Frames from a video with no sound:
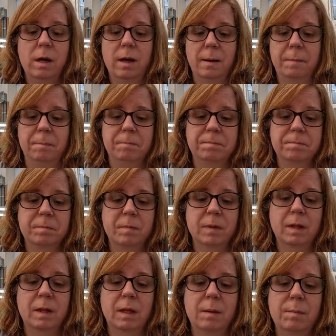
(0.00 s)

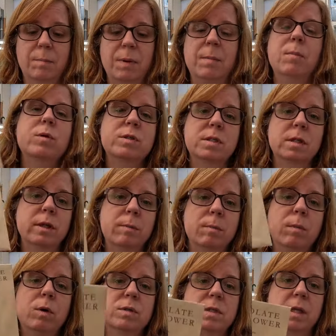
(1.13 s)
But
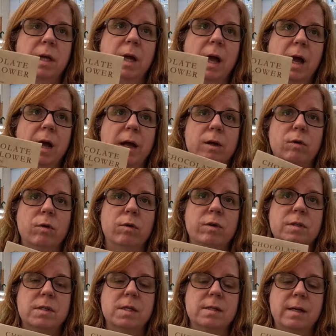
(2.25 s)
mostly I grow
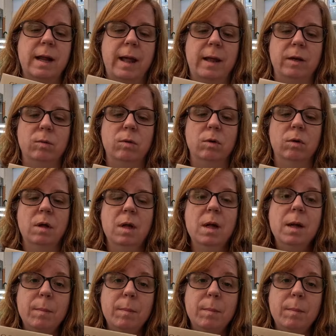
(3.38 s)
these as an annual.